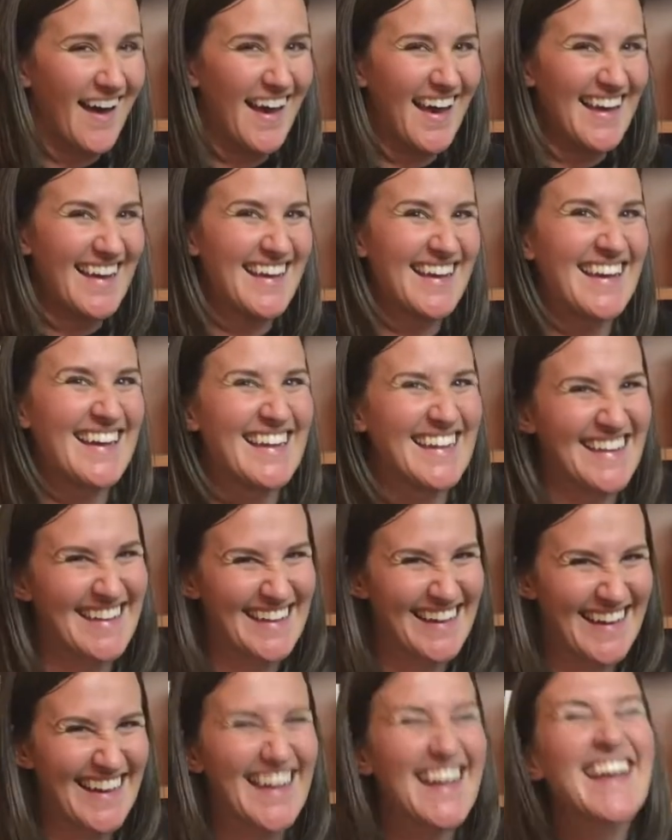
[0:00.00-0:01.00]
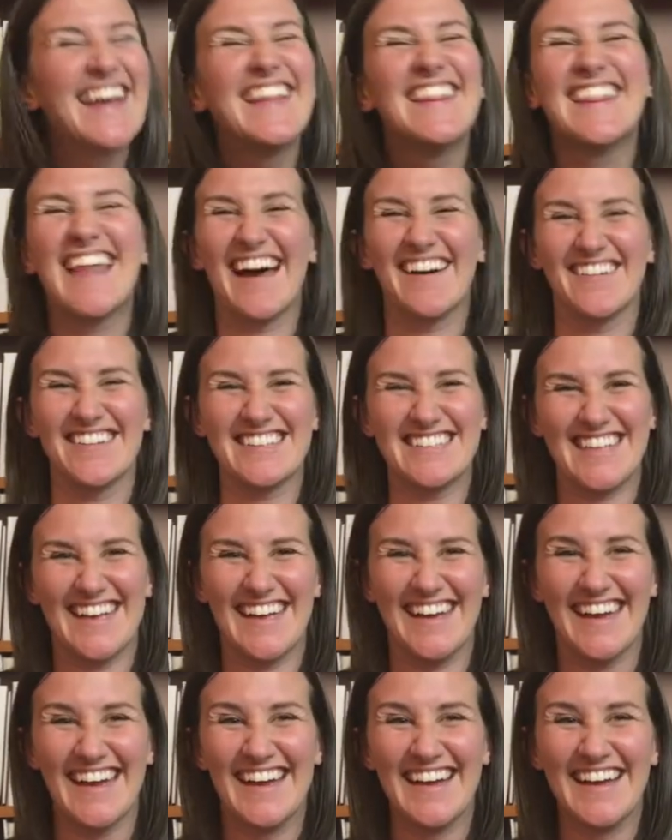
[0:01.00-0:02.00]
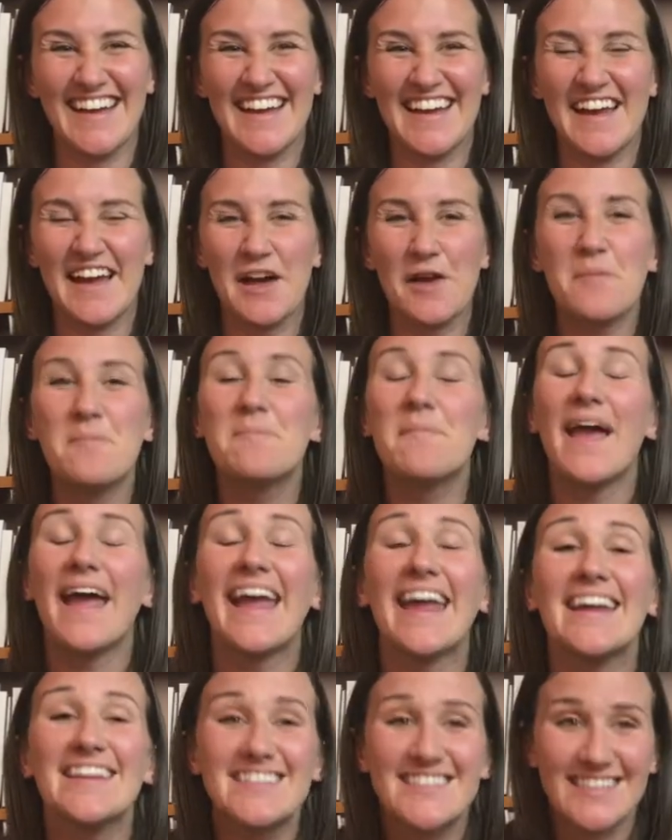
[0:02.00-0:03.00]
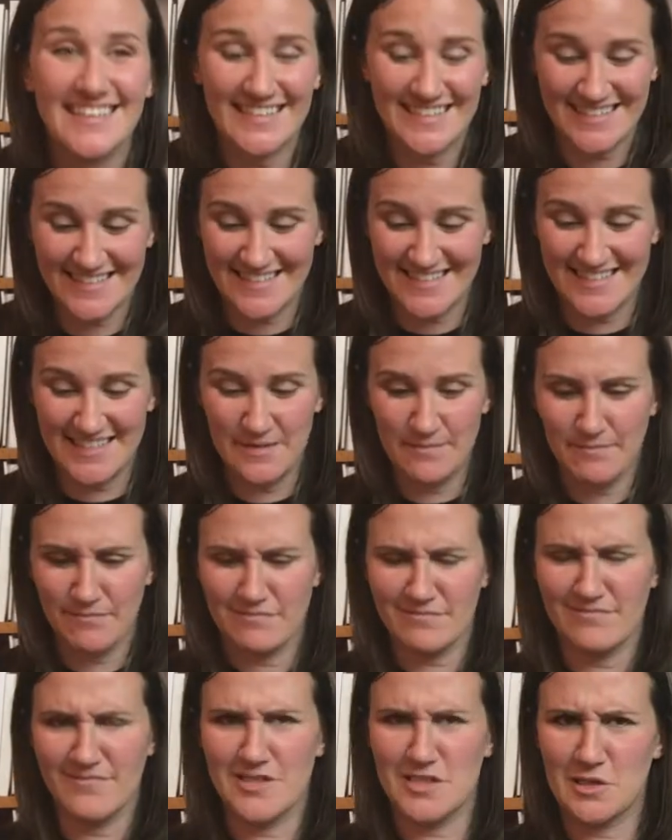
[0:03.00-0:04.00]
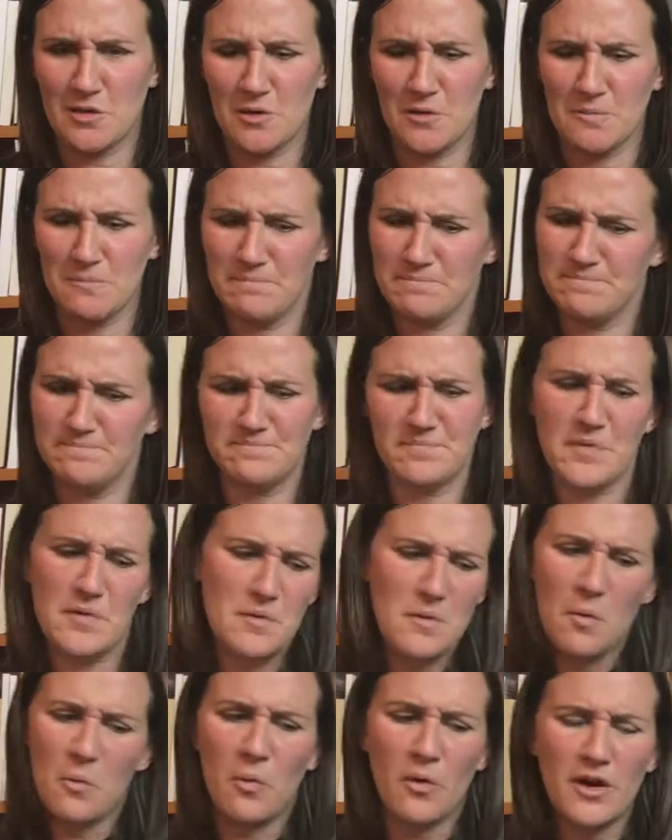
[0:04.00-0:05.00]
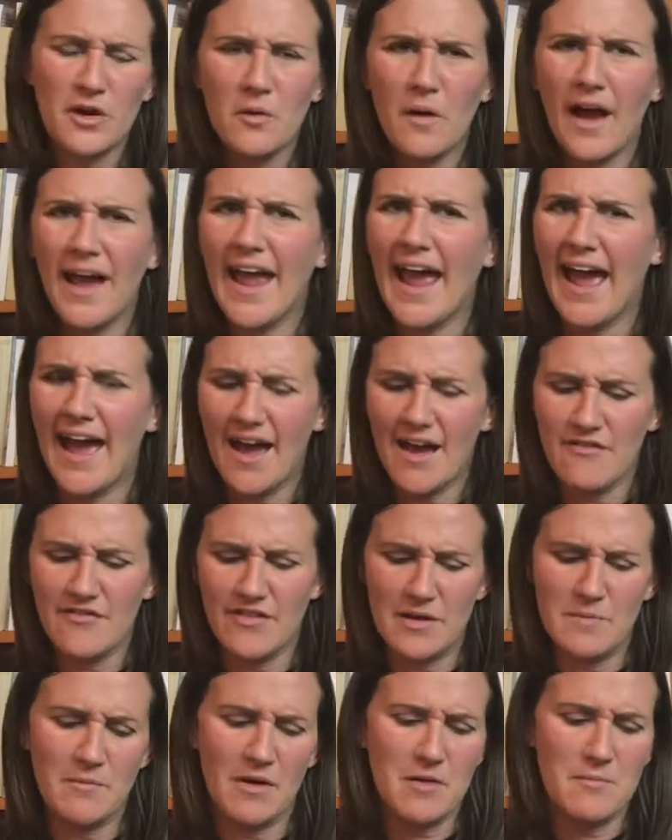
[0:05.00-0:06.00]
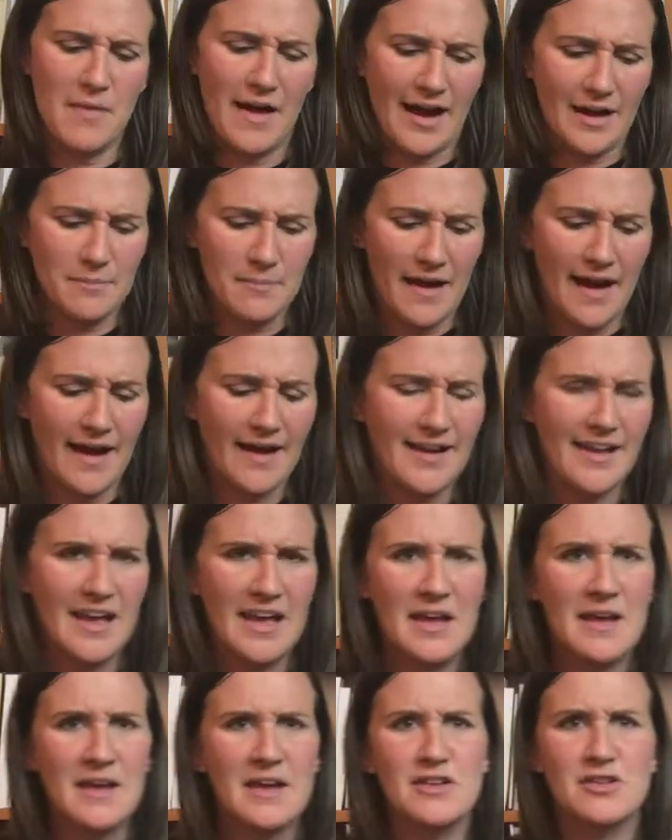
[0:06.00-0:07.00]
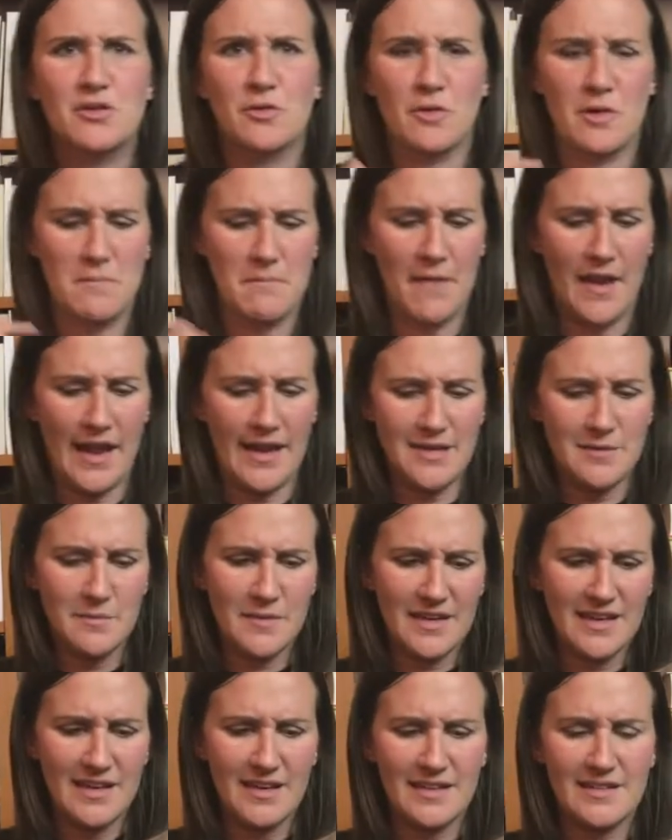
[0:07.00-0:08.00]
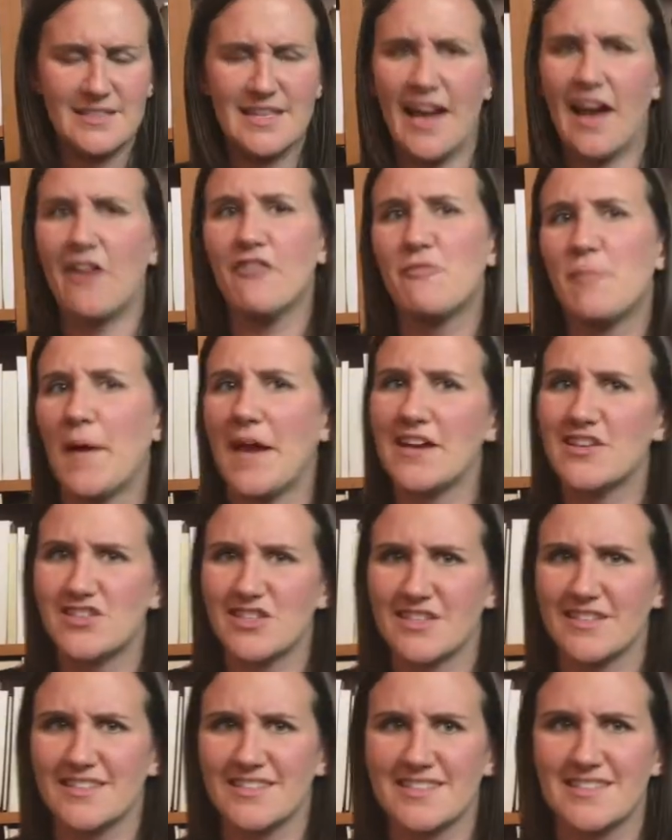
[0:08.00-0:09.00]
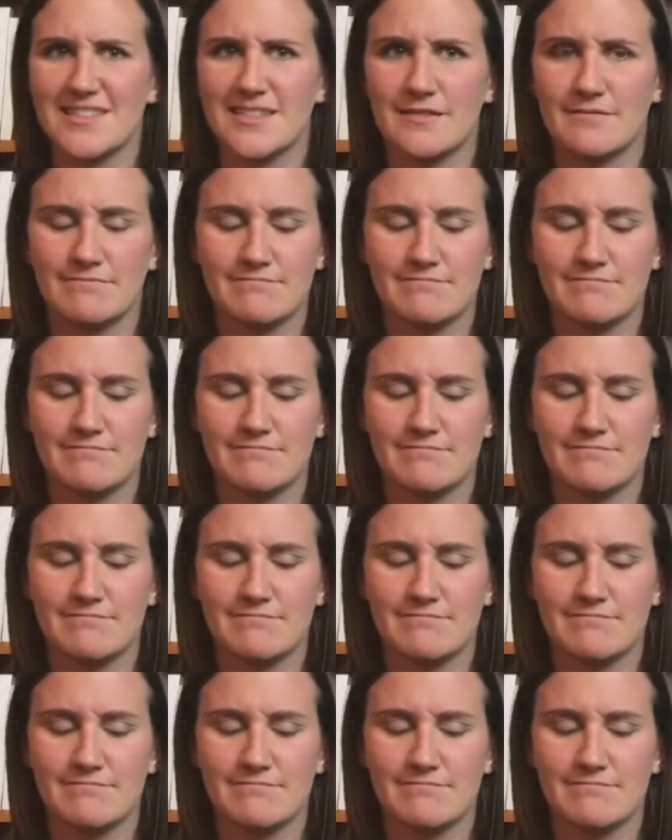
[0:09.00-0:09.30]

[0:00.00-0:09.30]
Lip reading: That was it. Patience. So what do I have in my backpack to remind me to have patience?